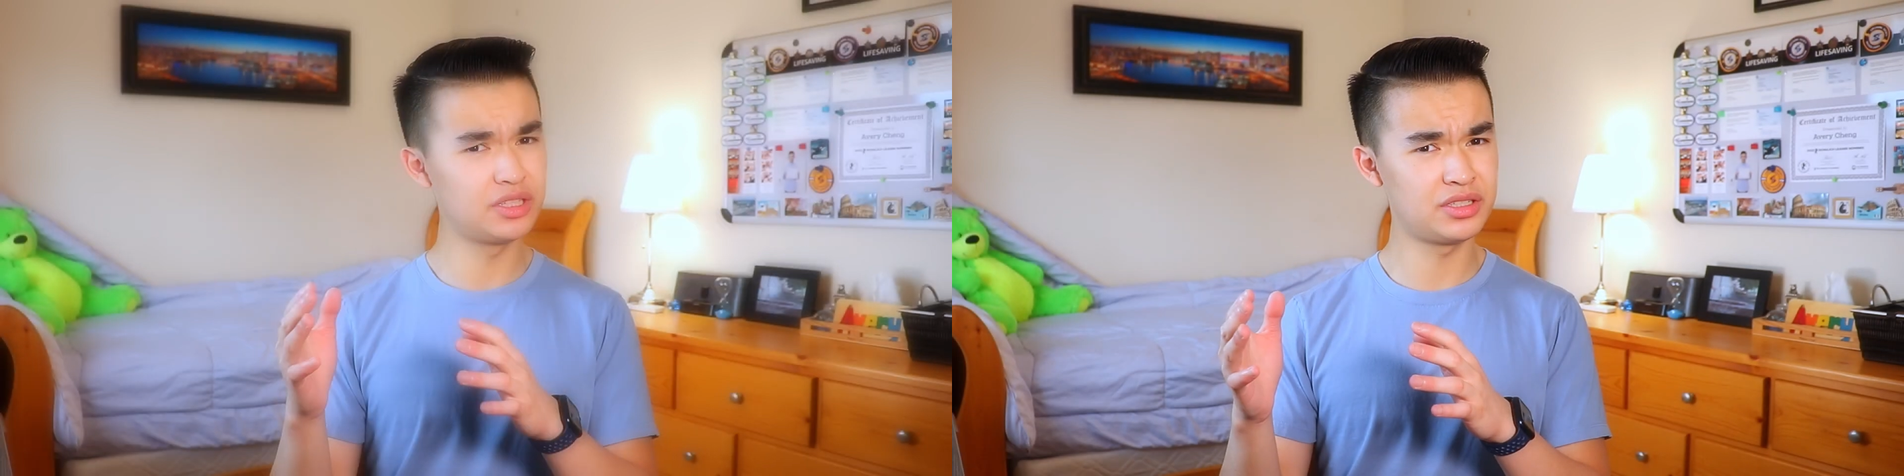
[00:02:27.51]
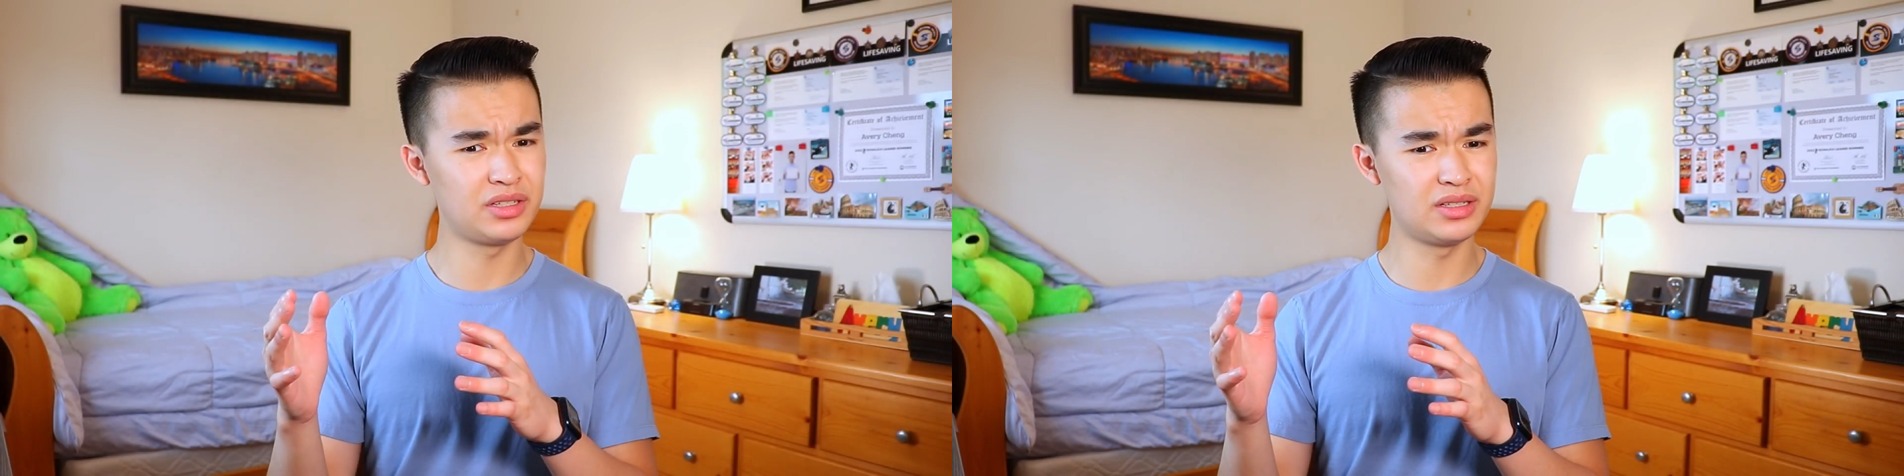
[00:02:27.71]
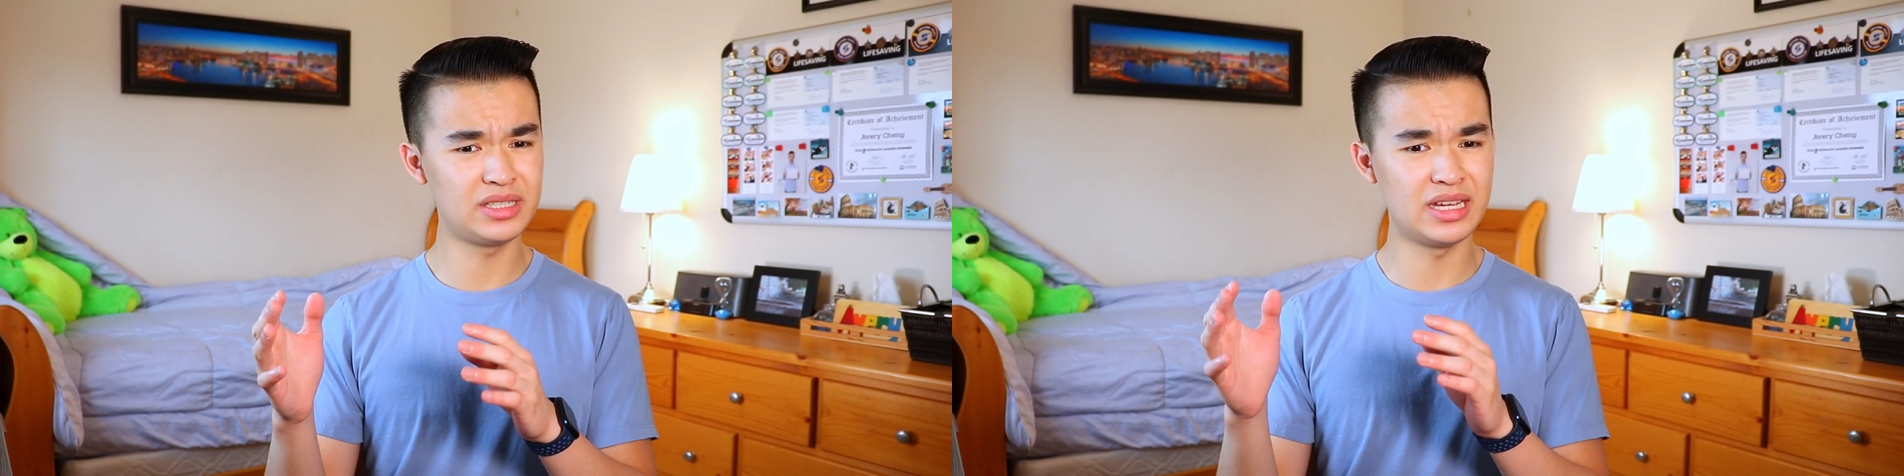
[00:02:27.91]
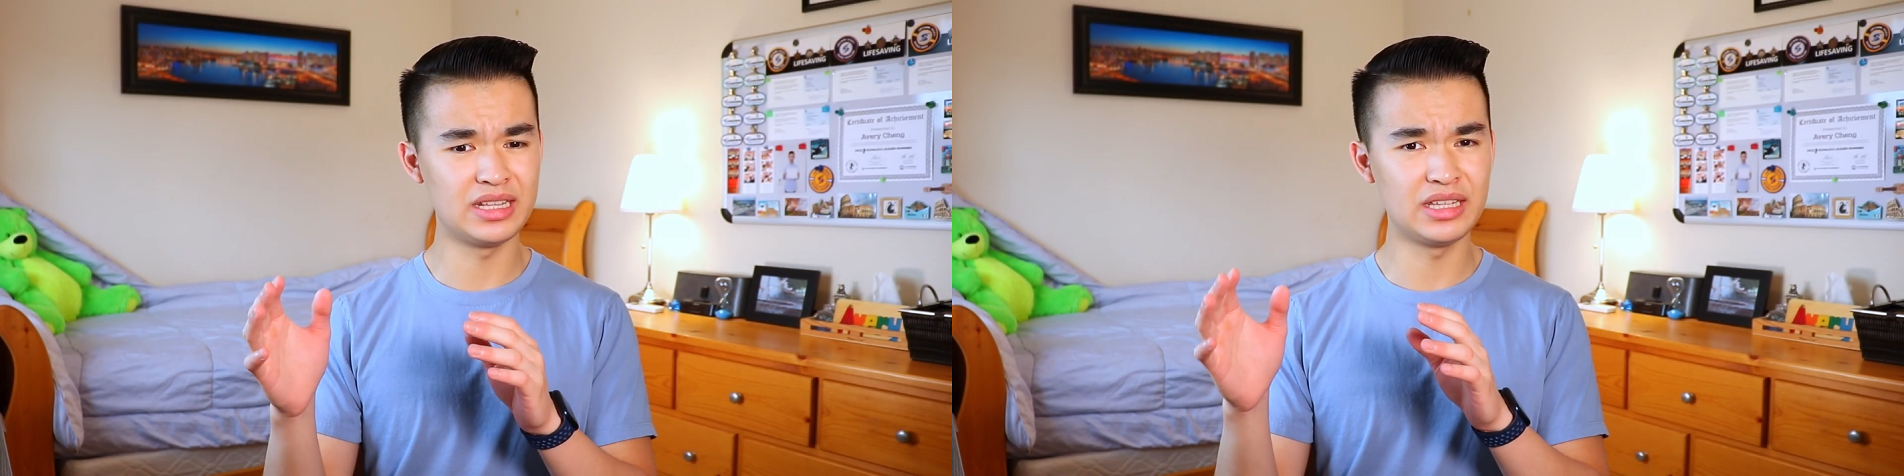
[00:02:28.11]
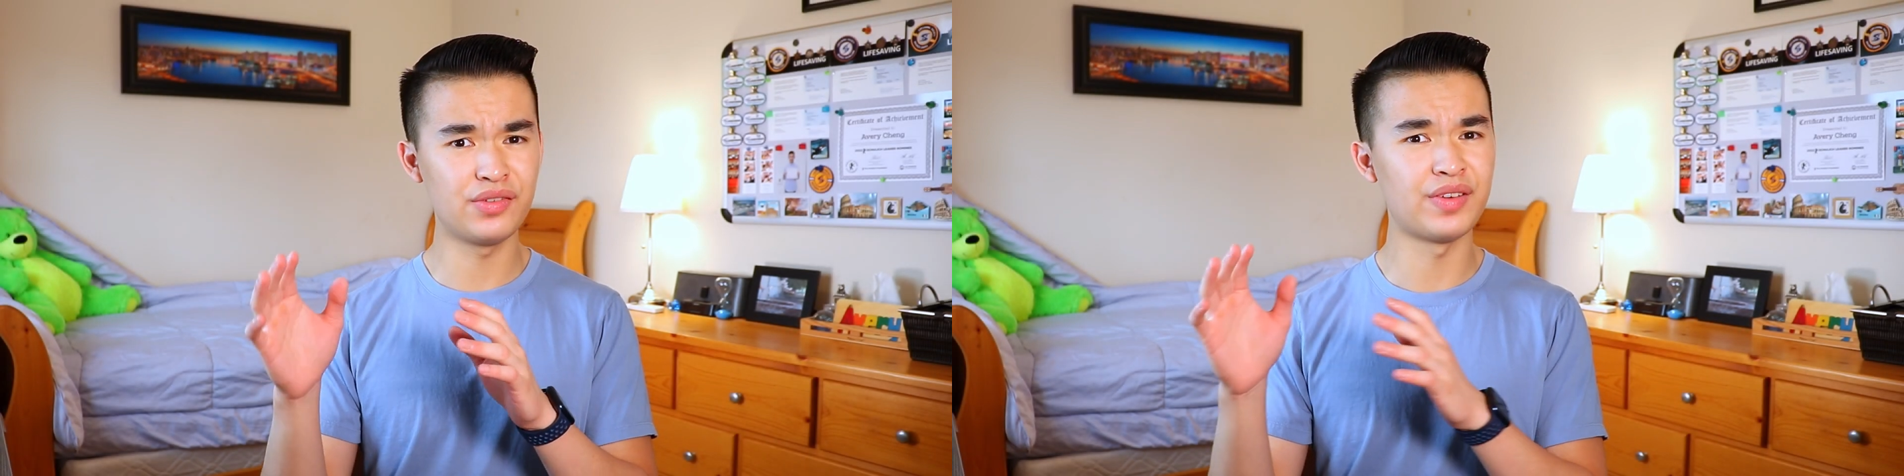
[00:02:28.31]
of the students in the